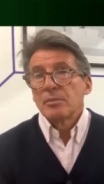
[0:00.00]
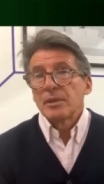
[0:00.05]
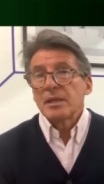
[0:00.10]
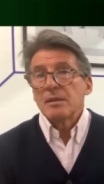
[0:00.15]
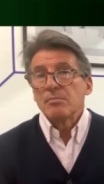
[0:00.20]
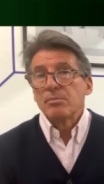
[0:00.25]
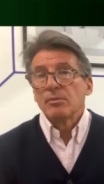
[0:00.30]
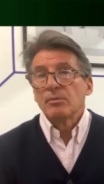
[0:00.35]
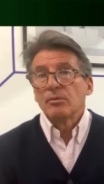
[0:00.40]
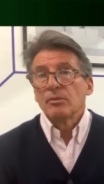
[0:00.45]

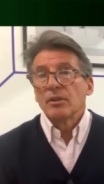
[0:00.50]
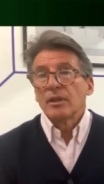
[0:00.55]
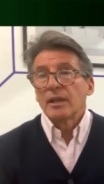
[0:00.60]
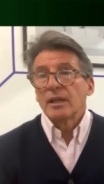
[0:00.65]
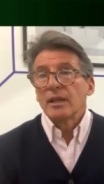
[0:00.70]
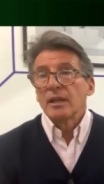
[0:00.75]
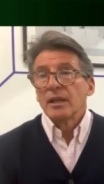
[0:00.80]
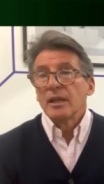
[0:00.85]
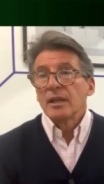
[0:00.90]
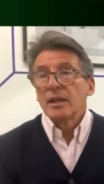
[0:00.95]
people
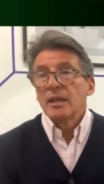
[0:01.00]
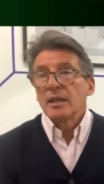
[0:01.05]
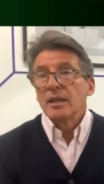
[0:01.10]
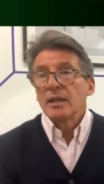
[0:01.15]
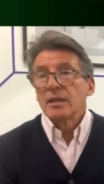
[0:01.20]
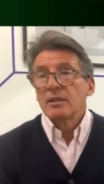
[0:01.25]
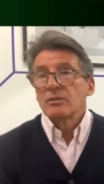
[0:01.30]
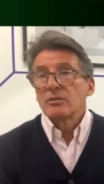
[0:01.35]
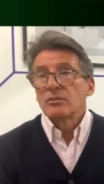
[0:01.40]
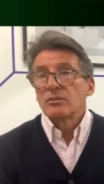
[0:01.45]

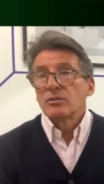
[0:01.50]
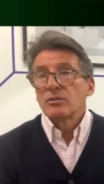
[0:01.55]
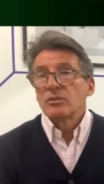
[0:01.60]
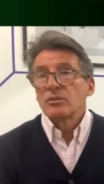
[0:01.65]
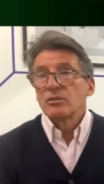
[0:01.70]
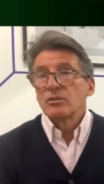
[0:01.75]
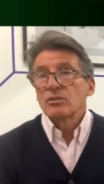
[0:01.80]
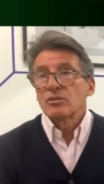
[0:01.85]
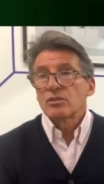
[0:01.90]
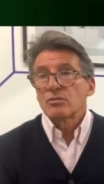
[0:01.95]
in
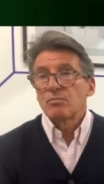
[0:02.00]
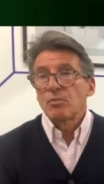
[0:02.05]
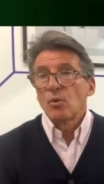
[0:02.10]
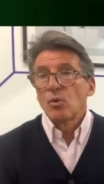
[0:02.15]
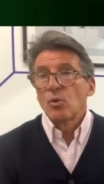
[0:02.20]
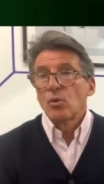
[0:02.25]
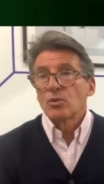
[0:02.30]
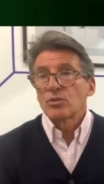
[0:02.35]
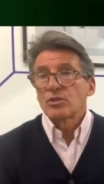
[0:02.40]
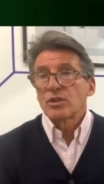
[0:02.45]
the
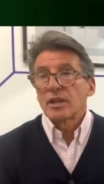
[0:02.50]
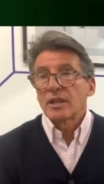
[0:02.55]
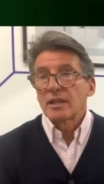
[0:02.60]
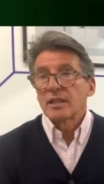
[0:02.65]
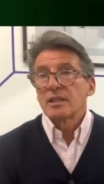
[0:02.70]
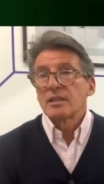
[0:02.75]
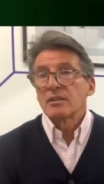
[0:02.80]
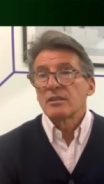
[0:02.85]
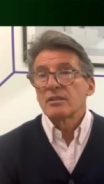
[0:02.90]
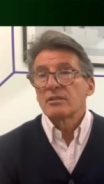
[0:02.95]
sport and
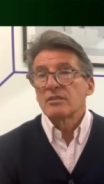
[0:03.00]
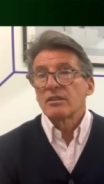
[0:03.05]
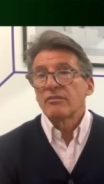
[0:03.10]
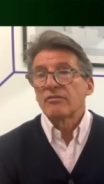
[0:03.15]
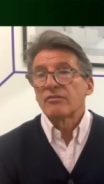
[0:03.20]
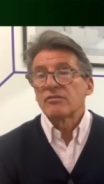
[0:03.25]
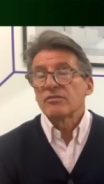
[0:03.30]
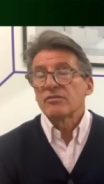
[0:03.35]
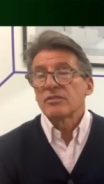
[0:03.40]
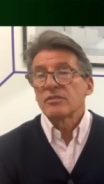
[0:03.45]
in the
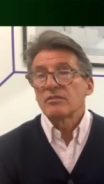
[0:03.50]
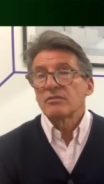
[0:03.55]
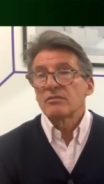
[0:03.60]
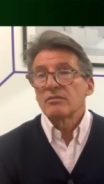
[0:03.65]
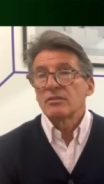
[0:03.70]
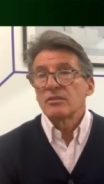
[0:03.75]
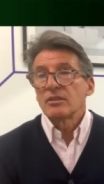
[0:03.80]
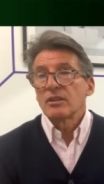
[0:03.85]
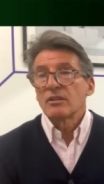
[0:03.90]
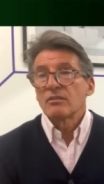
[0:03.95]
different,
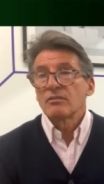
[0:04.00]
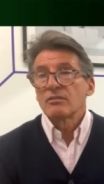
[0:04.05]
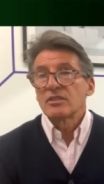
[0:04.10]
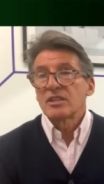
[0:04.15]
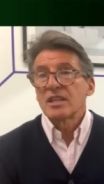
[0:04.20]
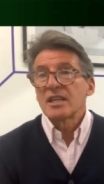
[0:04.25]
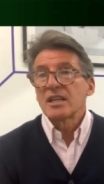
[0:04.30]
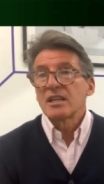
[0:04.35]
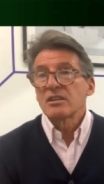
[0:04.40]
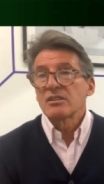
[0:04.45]
you know,
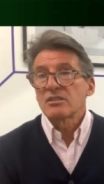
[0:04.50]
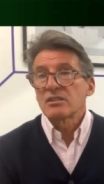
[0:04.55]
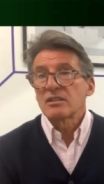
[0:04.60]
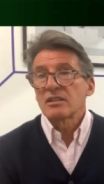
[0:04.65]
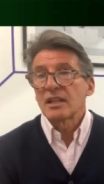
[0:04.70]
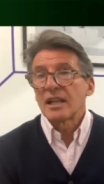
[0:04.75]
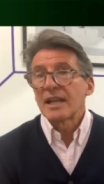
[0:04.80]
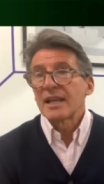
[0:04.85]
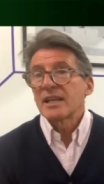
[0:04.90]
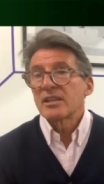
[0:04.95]
tiers
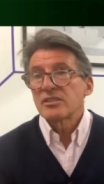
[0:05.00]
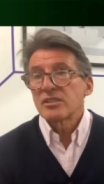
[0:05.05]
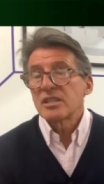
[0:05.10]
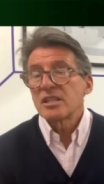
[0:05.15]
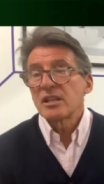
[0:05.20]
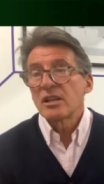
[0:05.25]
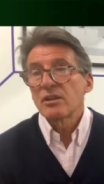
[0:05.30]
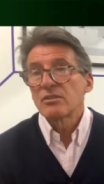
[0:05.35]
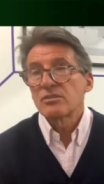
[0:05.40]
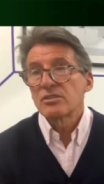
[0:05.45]
and layers,
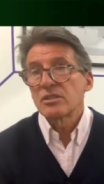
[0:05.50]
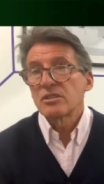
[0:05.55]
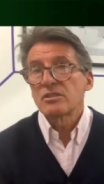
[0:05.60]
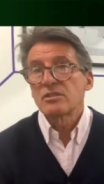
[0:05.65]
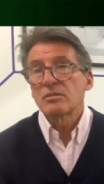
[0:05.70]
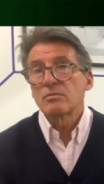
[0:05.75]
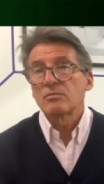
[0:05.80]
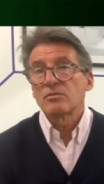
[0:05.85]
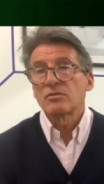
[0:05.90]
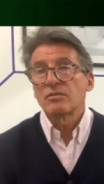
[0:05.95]

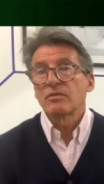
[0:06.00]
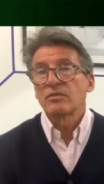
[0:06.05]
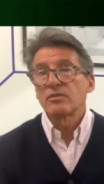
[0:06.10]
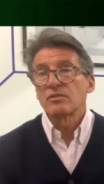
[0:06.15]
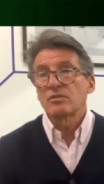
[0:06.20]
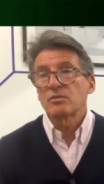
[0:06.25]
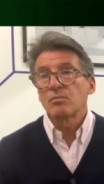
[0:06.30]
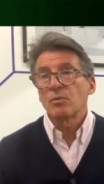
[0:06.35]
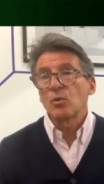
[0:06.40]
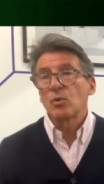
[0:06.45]
ecosystems of
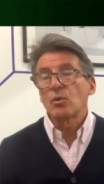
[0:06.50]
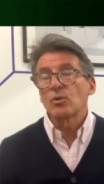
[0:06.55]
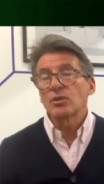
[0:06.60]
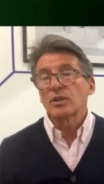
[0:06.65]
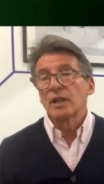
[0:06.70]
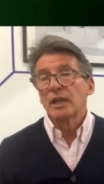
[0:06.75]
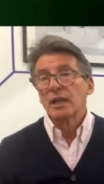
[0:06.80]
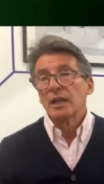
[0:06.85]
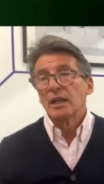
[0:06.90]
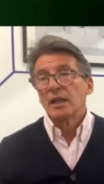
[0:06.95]
your sport.
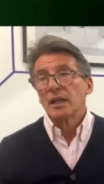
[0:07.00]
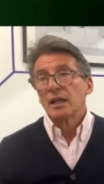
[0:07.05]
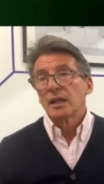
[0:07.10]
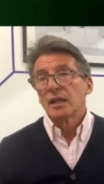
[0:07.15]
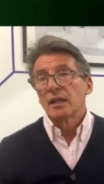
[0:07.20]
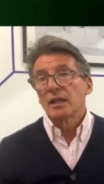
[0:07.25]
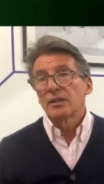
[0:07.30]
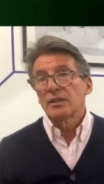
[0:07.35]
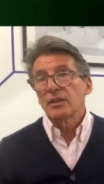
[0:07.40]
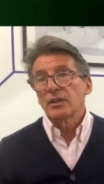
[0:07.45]

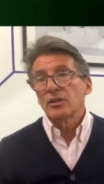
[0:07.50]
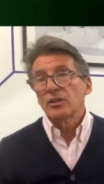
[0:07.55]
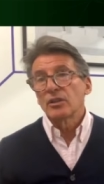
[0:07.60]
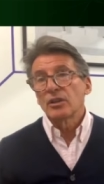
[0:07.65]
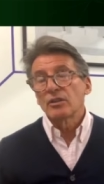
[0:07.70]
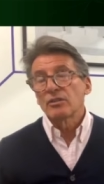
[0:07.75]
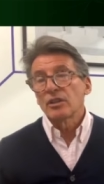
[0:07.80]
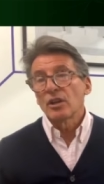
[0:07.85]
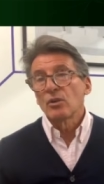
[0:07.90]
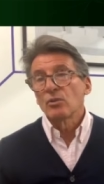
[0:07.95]
And,
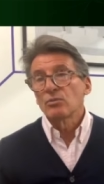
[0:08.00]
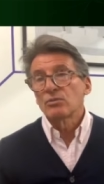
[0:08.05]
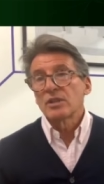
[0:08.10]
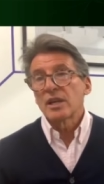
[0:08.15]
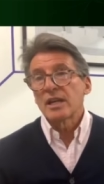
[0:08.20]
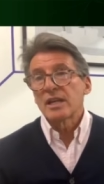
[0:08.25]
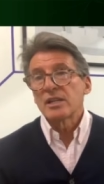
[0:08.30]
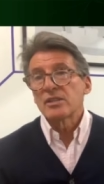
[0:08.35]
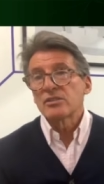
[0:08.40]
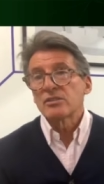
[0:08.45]
you know, the old
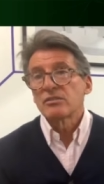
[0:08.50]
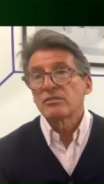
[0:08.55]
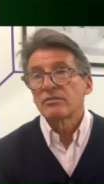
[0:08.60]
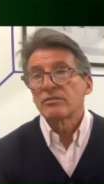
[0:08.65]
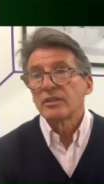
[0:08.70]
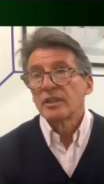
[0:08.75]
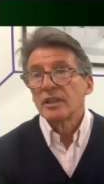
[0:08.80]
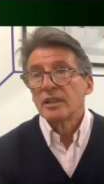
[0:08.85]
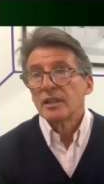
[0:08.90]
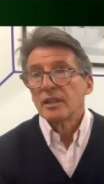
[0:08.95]
days
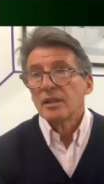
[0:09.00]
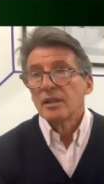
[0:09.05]
of